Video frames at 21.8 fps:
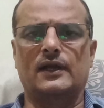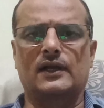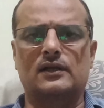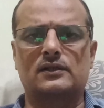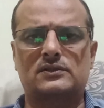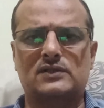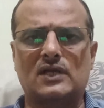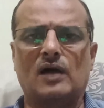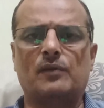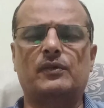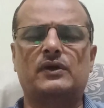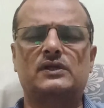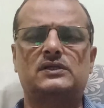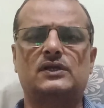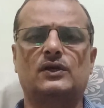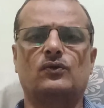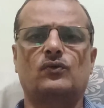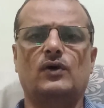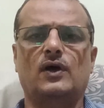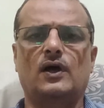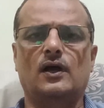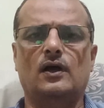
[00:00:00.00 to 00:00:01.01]

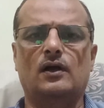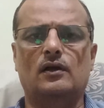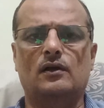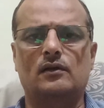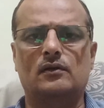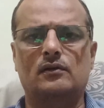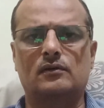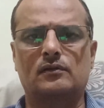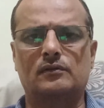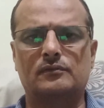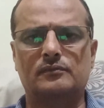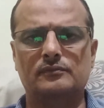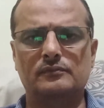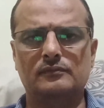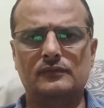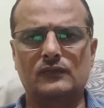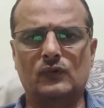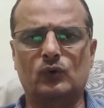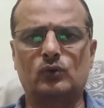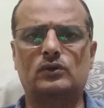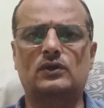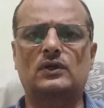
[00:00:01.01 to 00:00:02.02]
Samajeva,
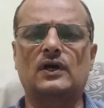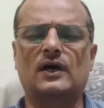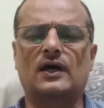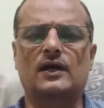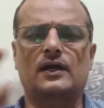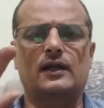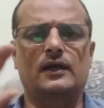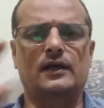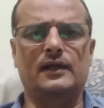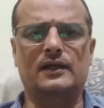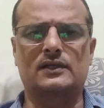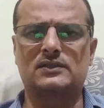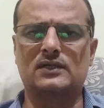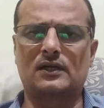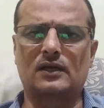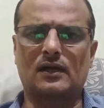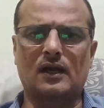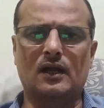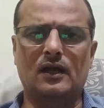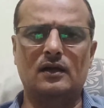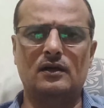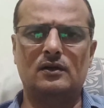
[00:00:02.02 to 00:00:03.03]
Udgar,
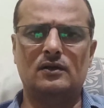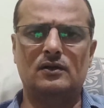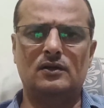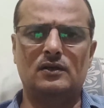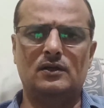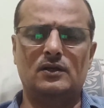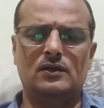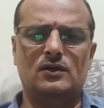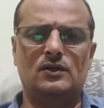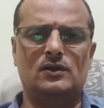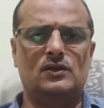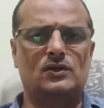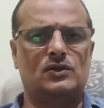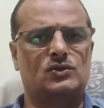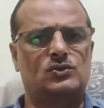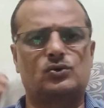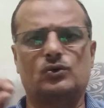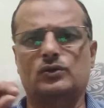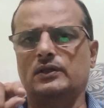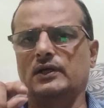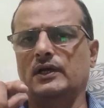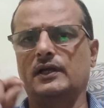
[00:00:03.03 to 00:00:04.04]
etc.
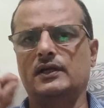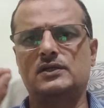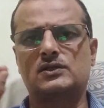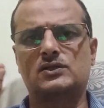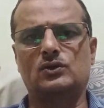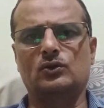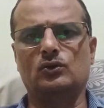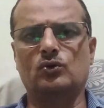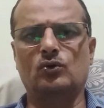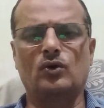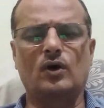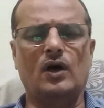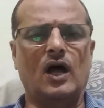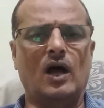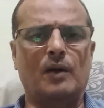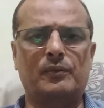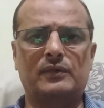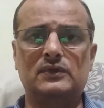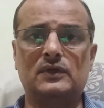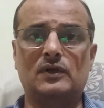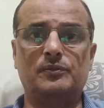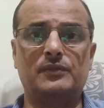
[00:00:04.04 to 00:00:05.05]
So there is no
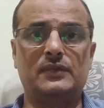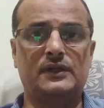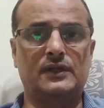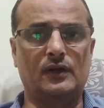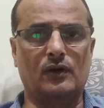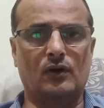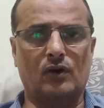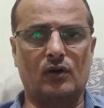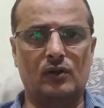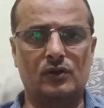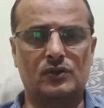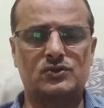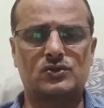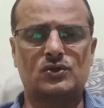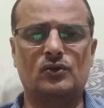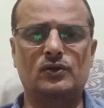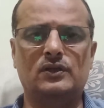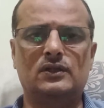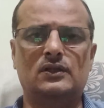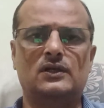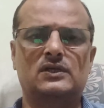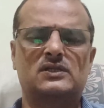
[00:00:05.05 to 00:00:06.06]
Amanirmiti
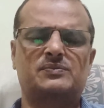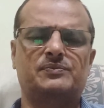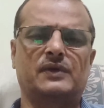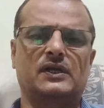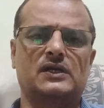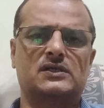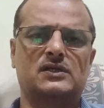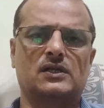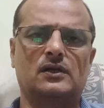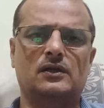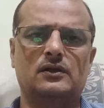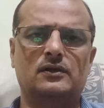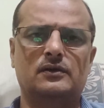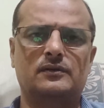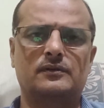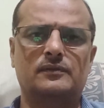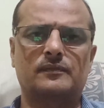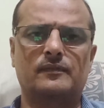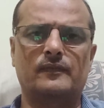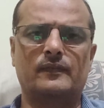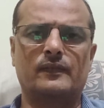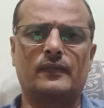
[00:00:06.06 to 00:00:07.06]
also in this patient,
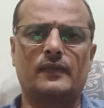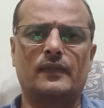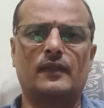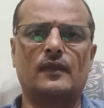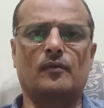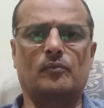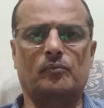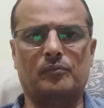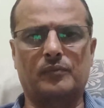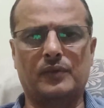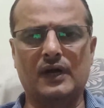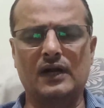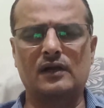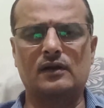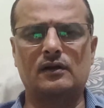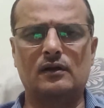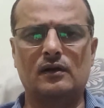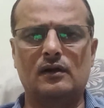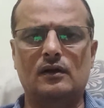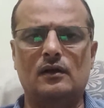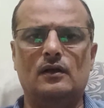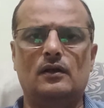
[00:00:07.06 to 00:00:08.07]

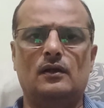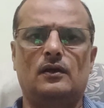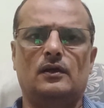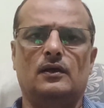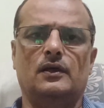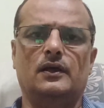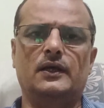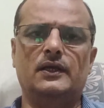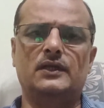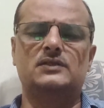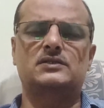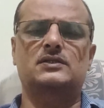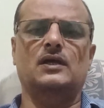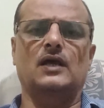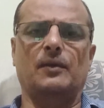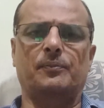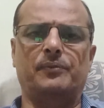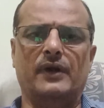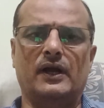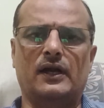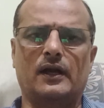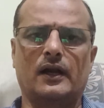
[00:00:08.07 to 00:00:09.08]
but his
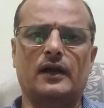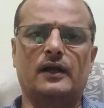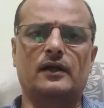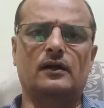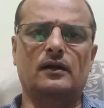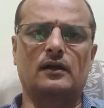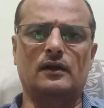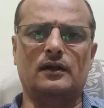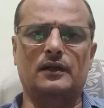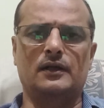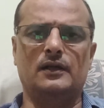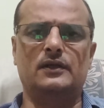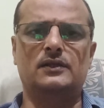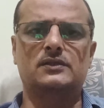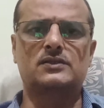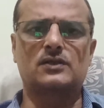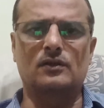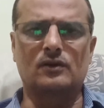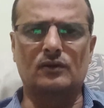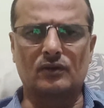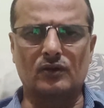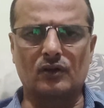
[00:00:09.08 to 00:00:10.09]
appetite
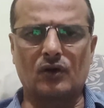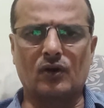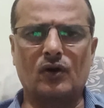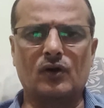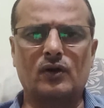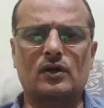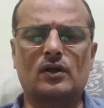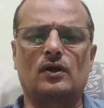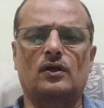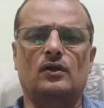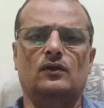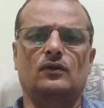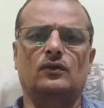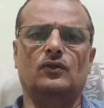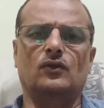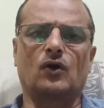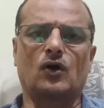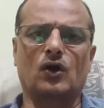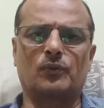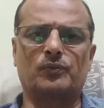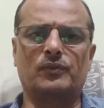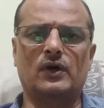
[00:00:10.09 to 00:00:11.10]
is not
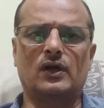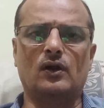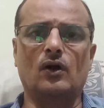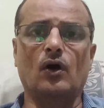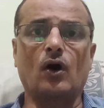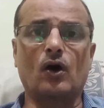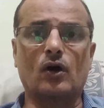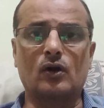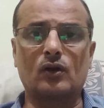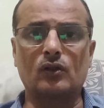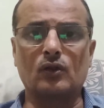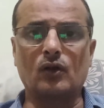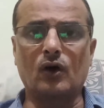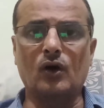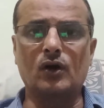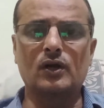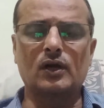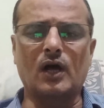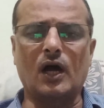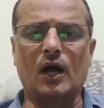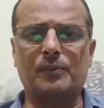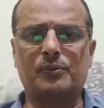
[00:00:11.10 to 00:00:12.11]
normal or
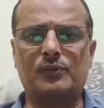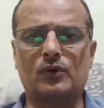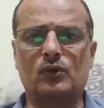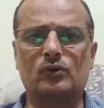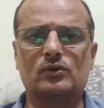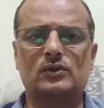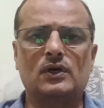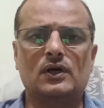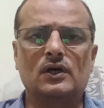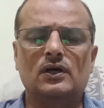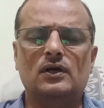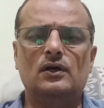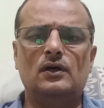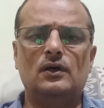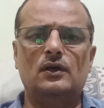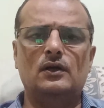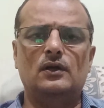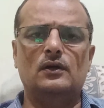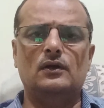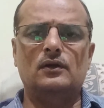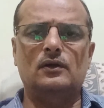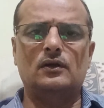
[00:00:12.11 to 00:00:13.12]
not up to the
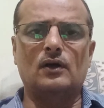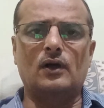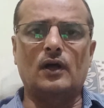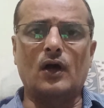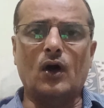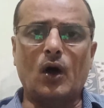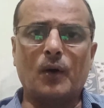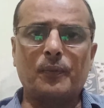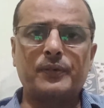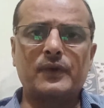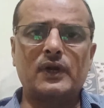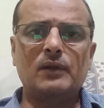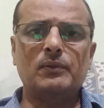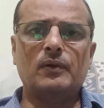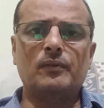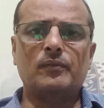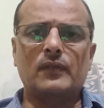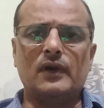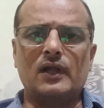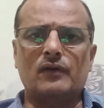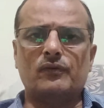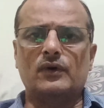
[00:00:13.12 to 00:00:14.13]

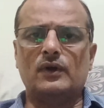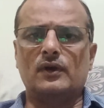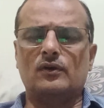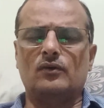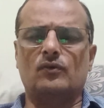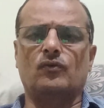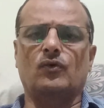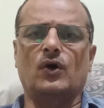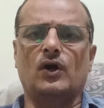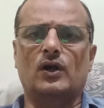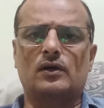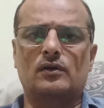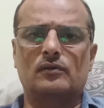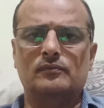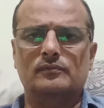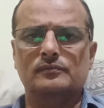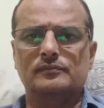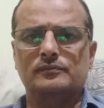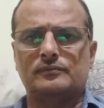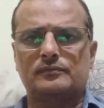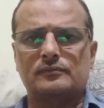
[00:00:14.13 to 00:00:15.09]
optimum level what